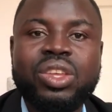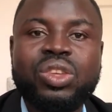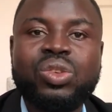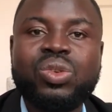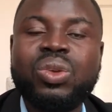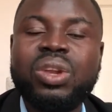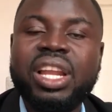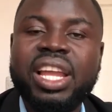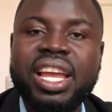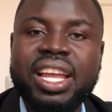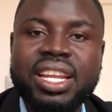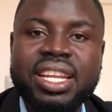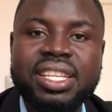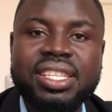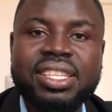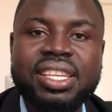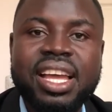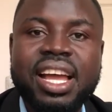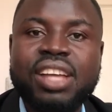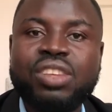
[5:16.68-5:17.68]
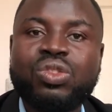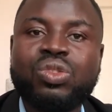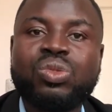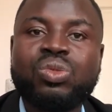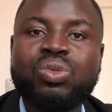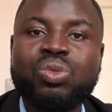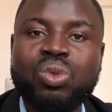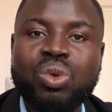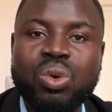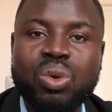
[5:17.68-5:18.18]
You learn it as you
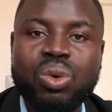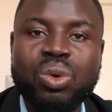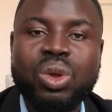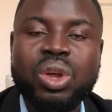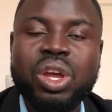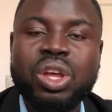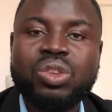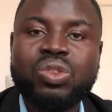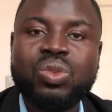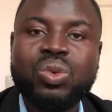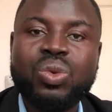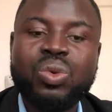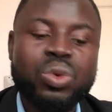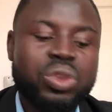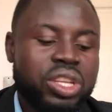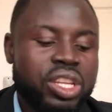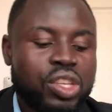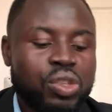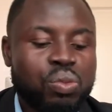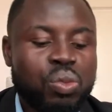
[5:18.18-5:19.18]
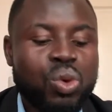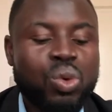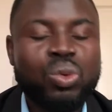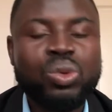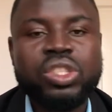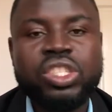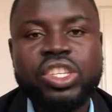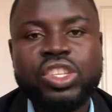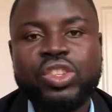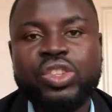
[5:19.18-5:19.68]
grow. So this book will
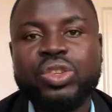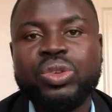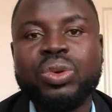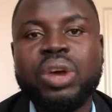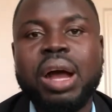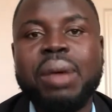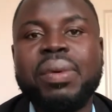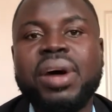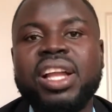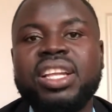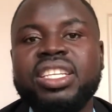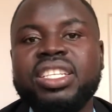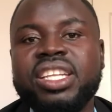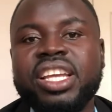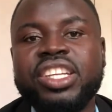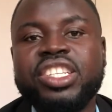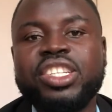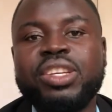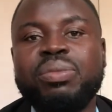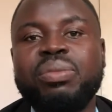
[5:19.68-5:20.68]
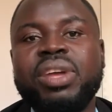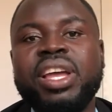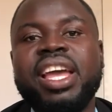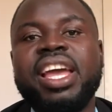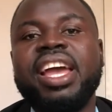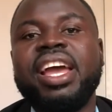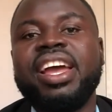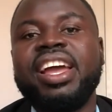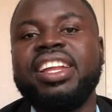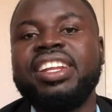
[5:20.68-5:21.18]
teach you about leadership
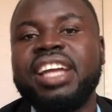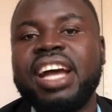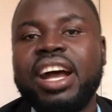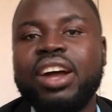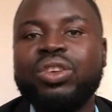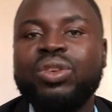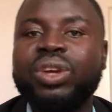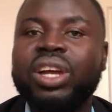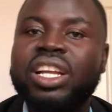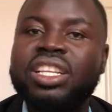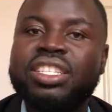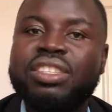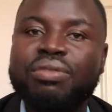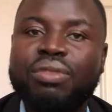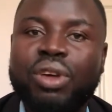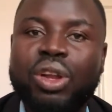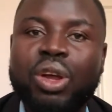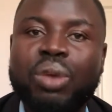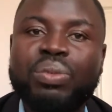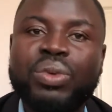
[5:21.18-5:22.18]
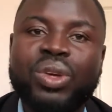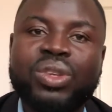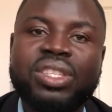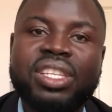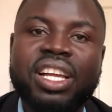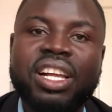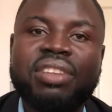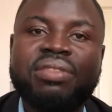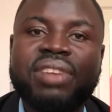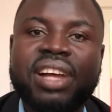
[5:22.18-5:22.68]
and how you can develop
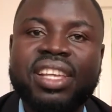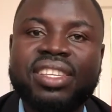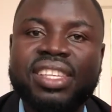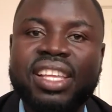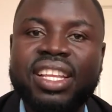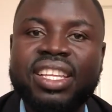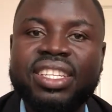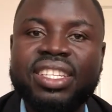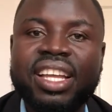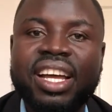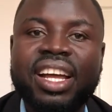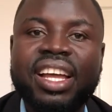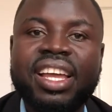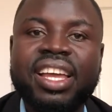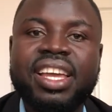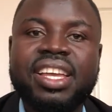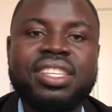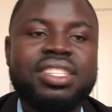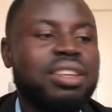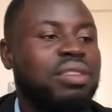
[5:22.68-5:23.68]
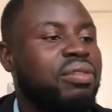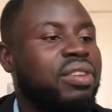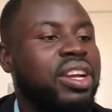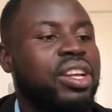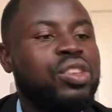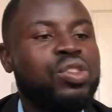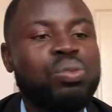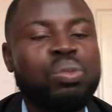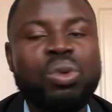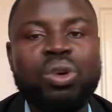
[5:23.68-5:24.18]
yourself as a leader. It's a
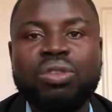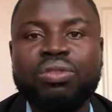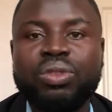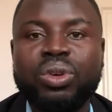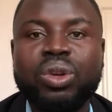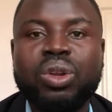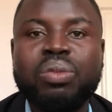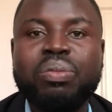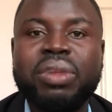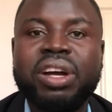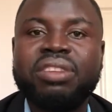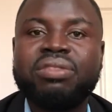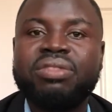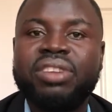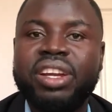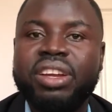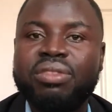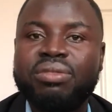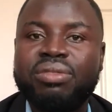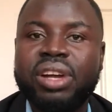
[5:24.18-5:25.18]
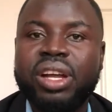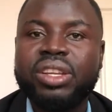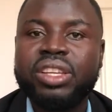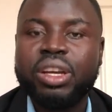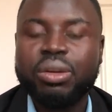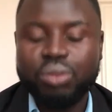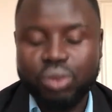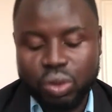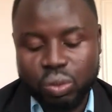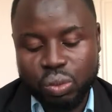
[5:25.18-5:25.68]
very small volume but very
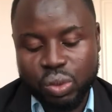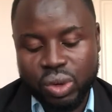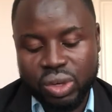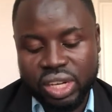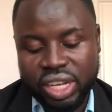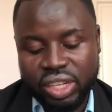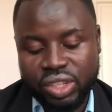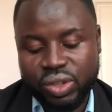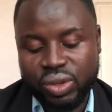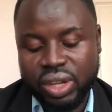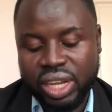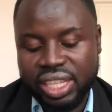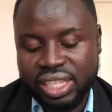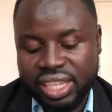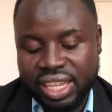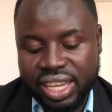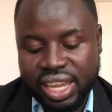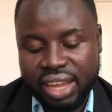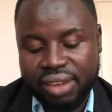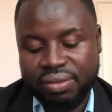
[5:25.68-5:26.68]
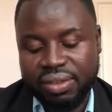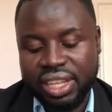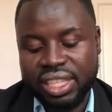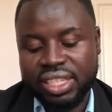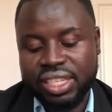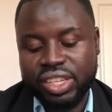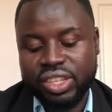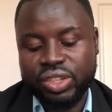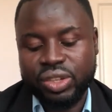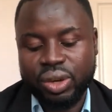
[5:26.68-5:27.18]
valuable book that you can take
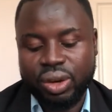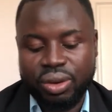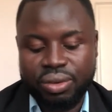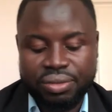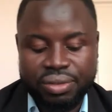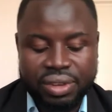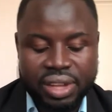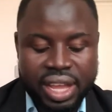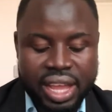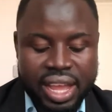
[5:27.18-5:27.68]
advantage of.